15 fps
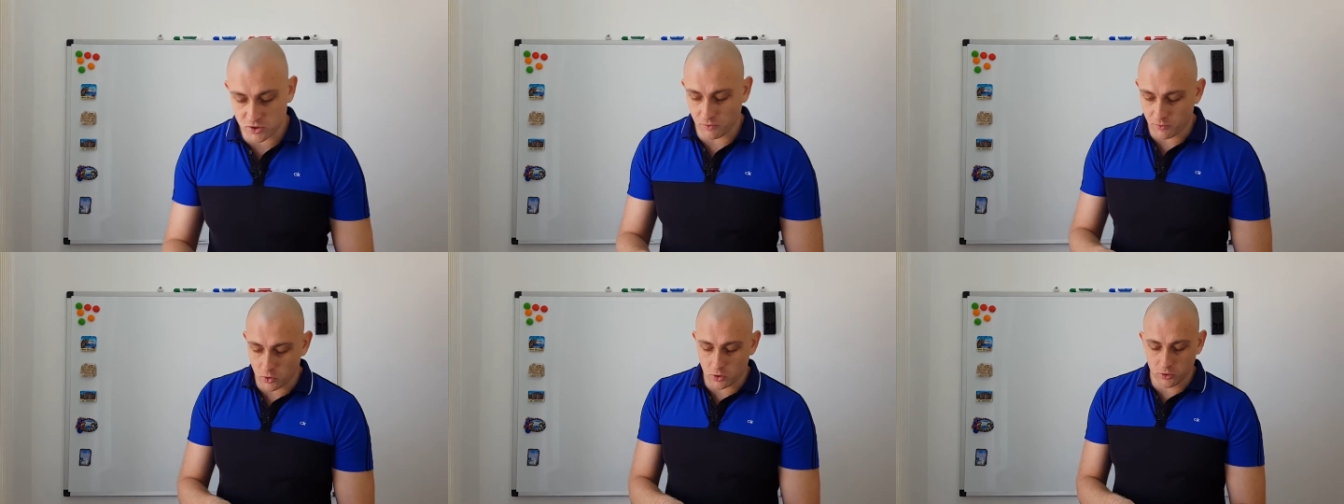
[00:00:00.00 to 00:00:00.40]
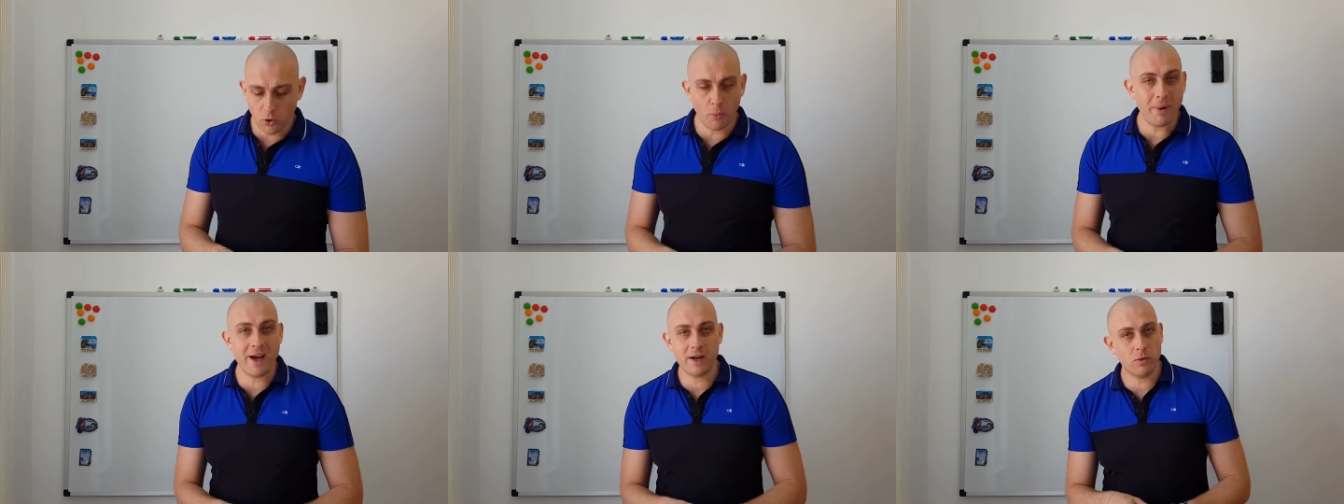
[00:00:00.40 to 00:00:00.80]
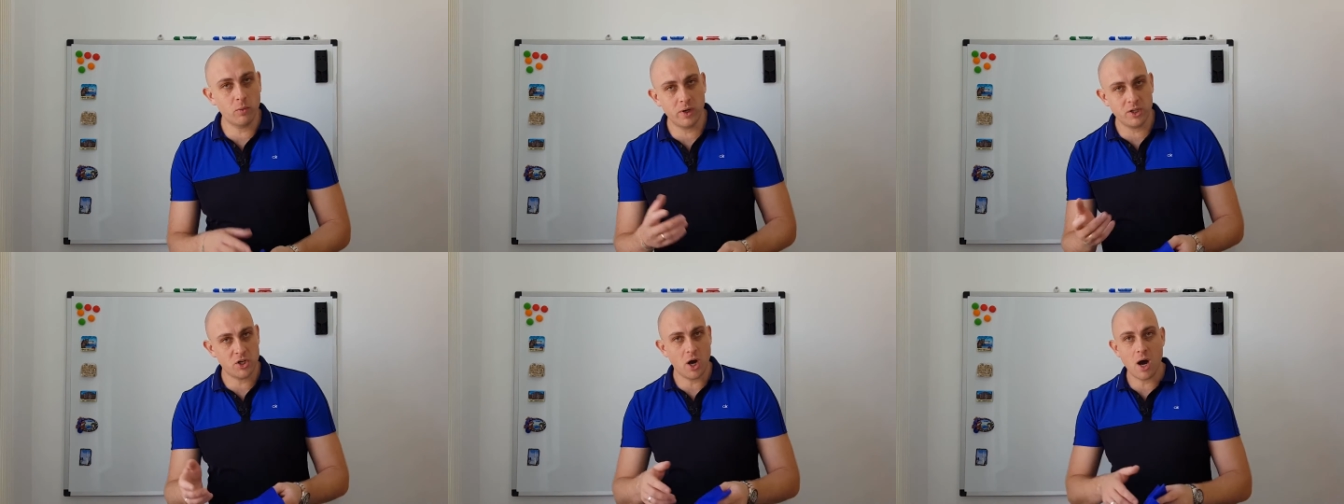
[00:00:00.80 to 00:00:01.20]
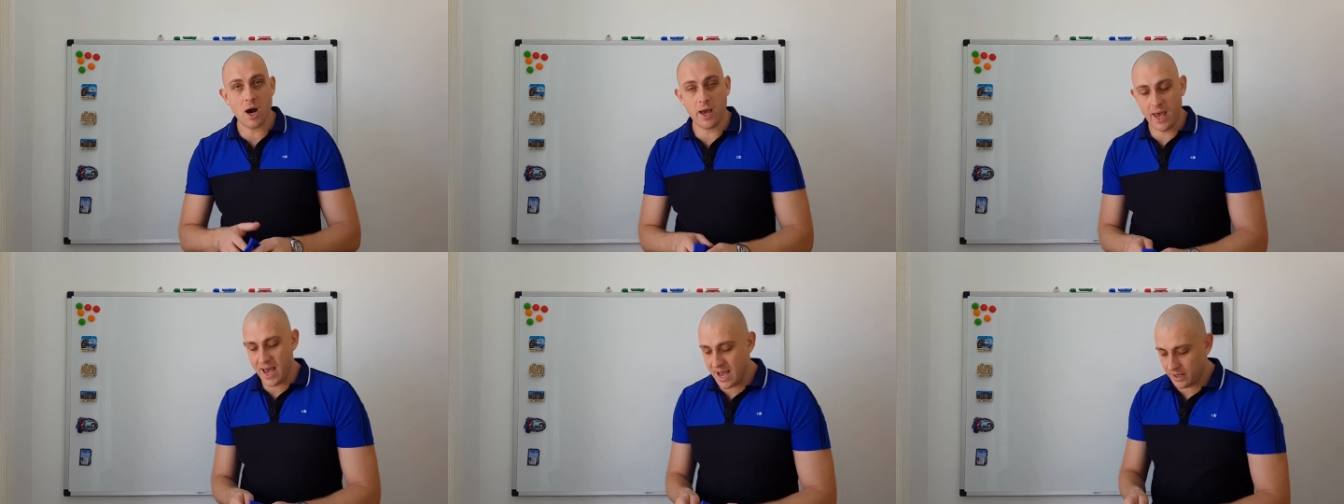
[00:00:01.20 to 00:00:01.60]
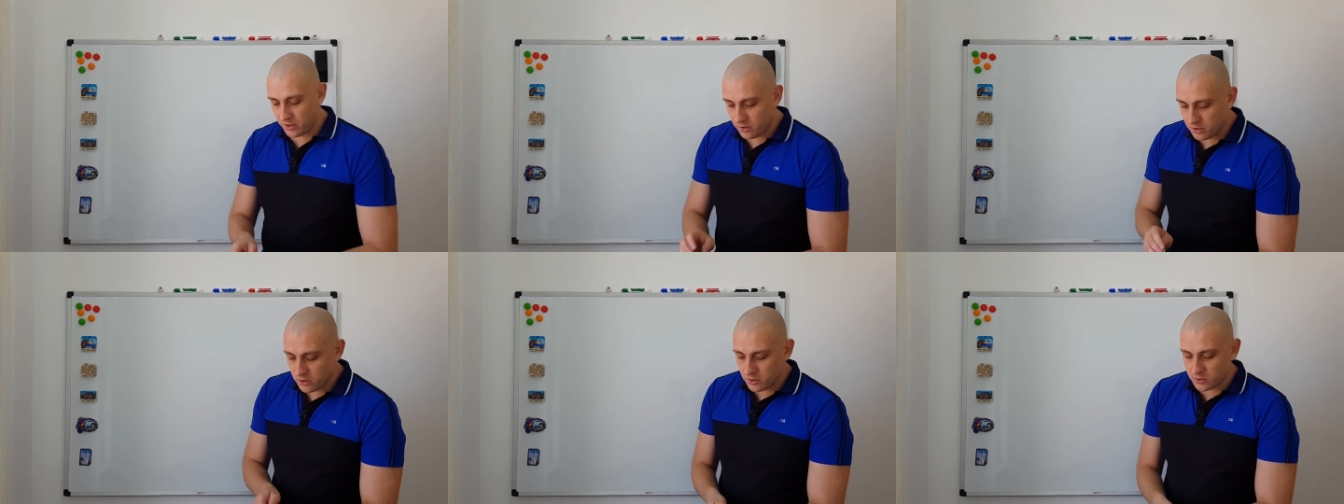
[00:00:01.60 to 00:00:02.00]
of all, no matter which hat
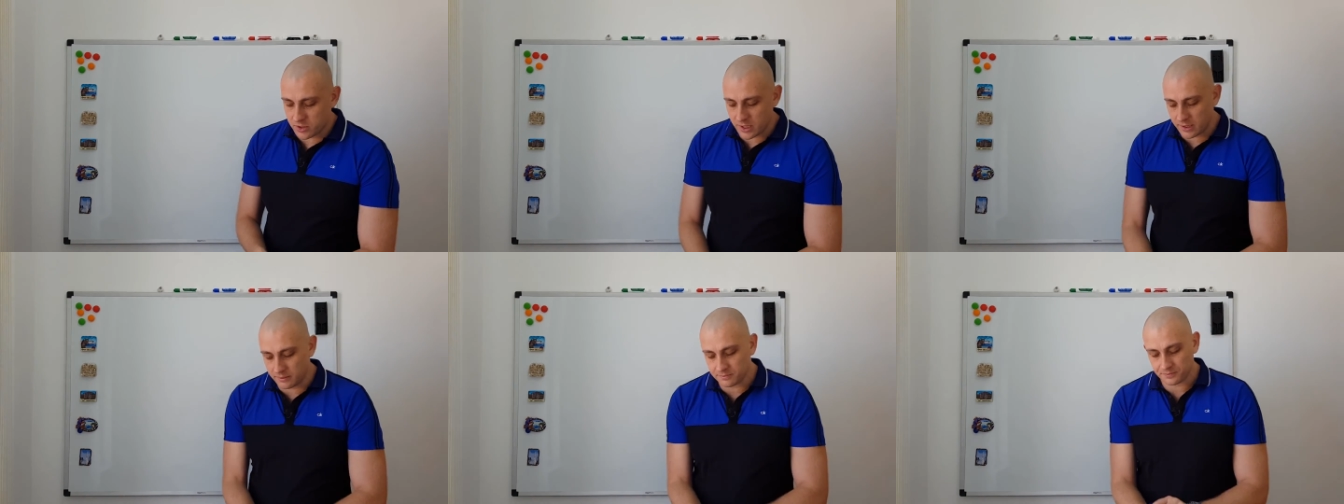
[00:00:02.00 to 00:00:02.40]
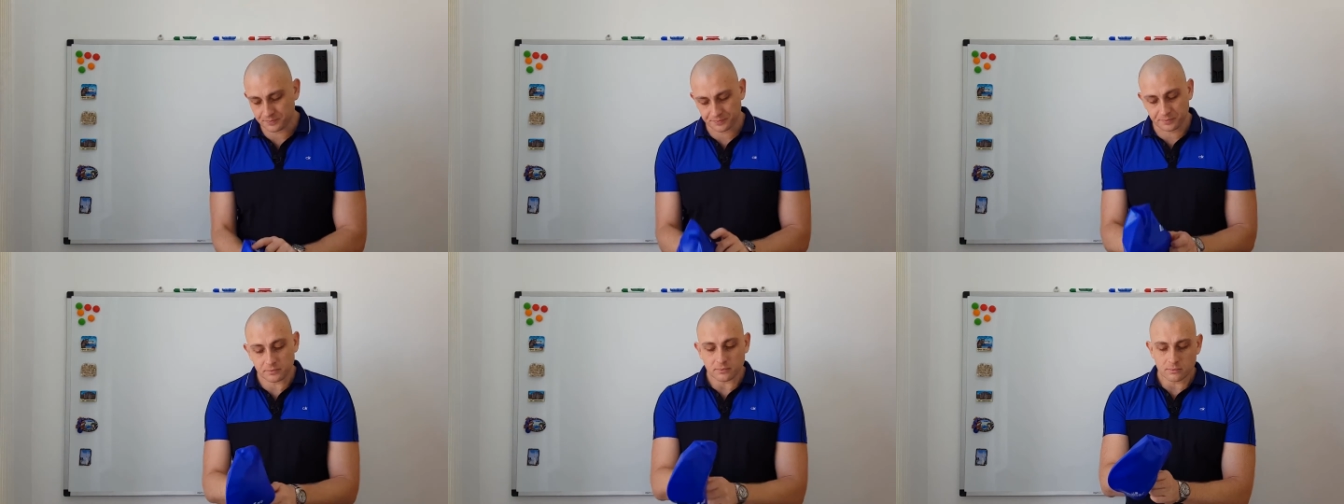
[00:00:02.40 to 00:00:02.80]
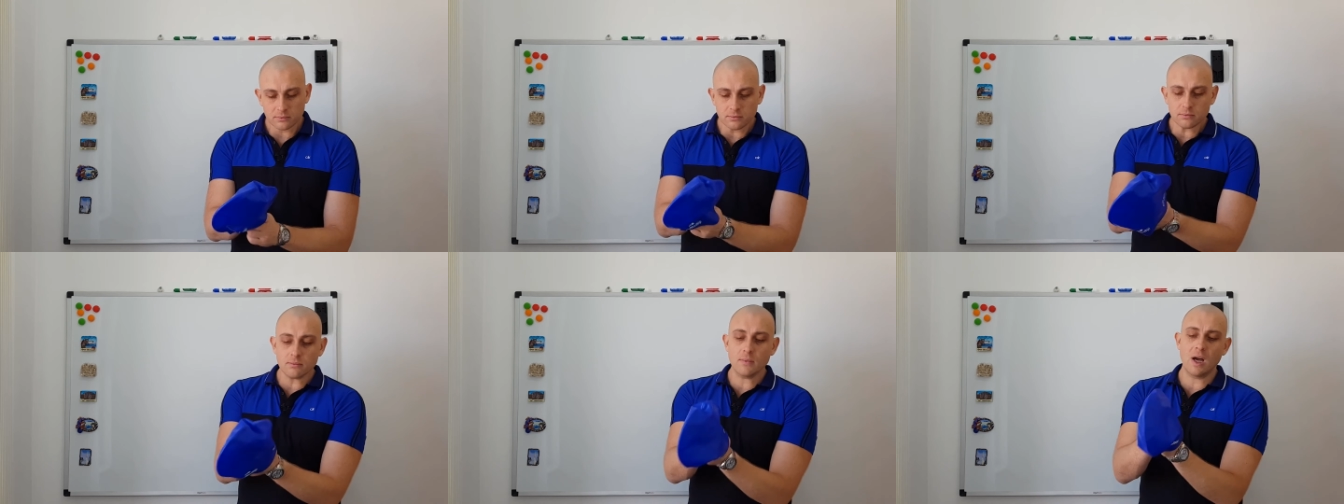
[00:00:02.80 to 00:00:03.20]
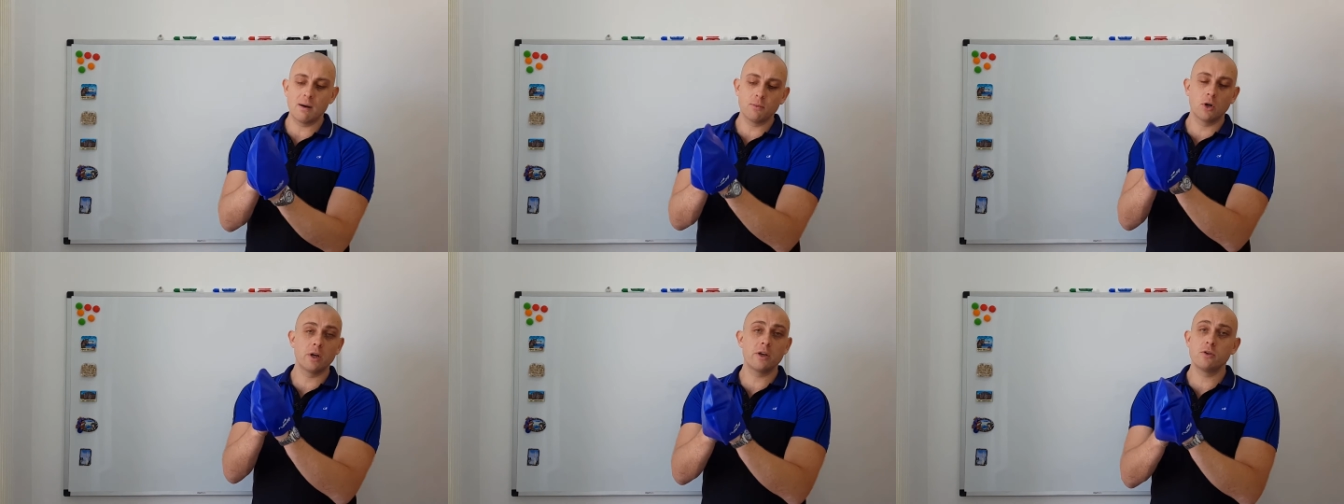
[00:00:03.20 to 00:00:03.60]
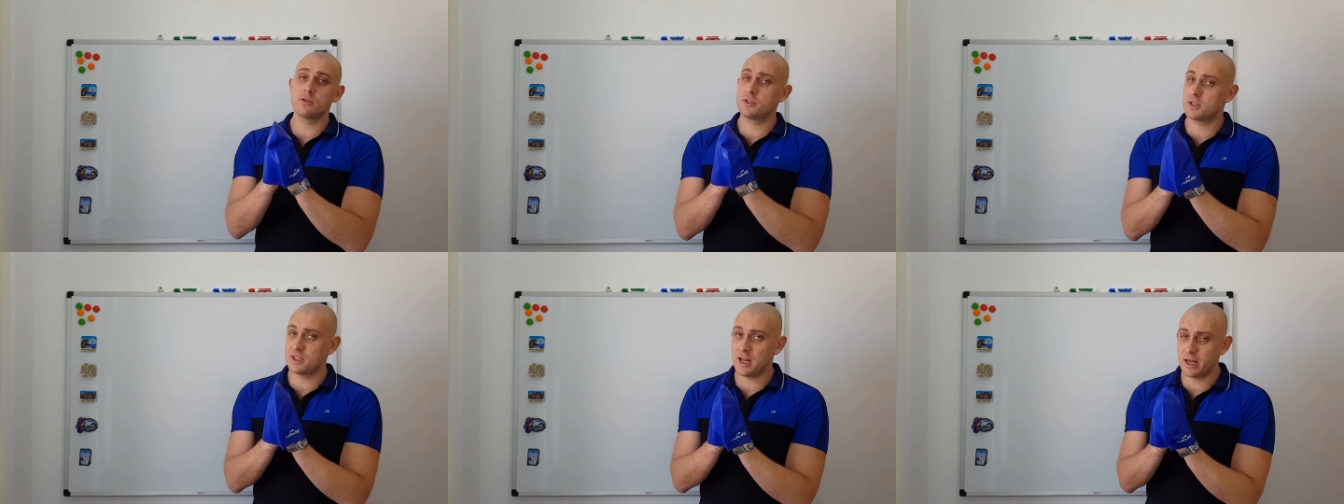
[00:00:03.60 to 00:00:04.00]
you're using, I'm going to use the
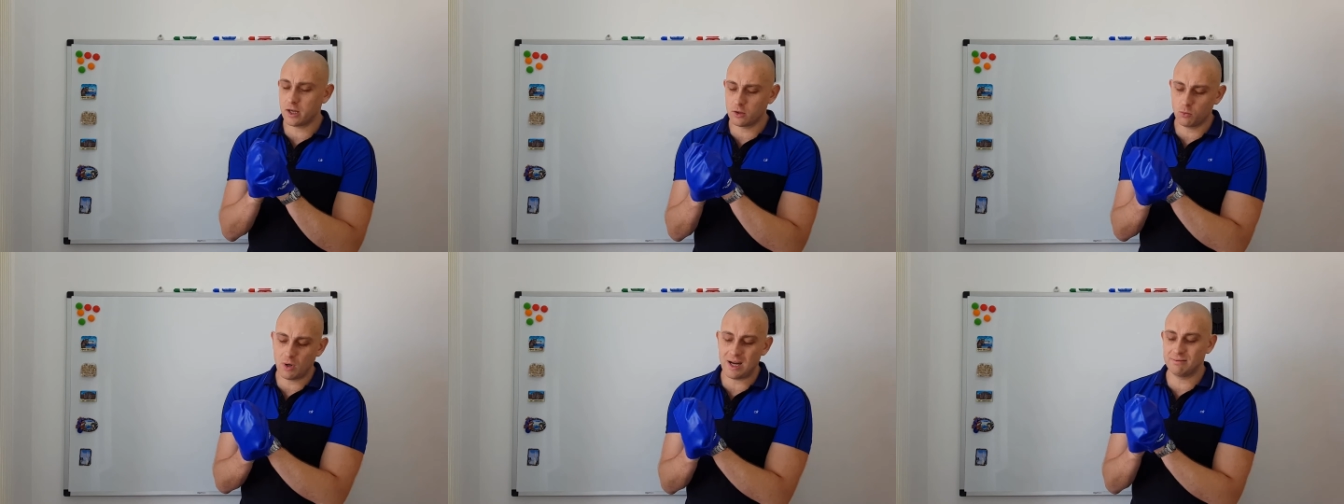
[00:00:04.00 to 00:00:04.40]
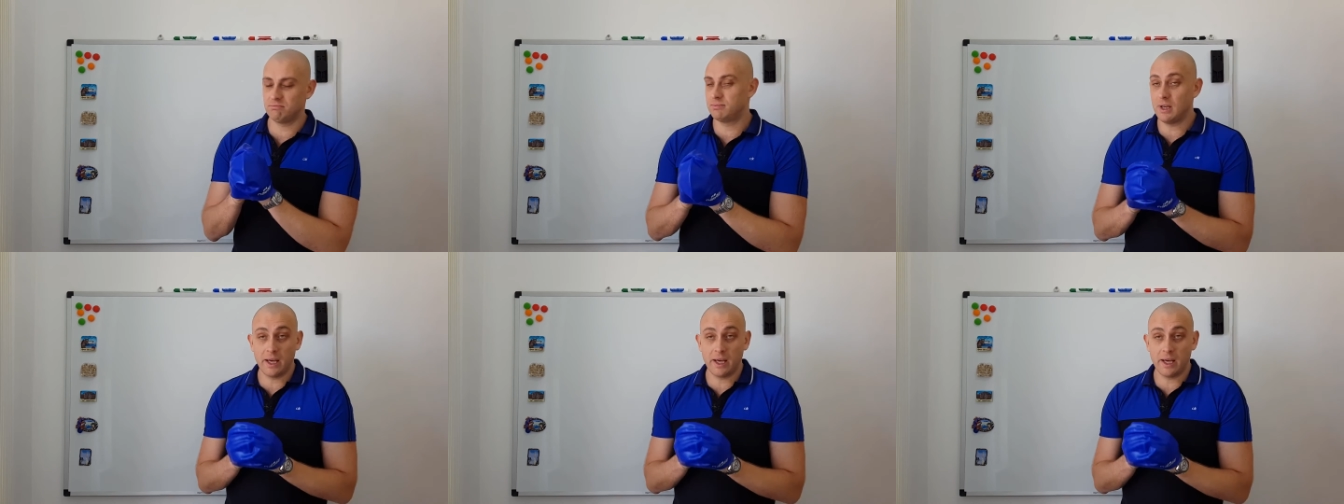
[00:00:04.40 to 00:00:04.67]
silicone one.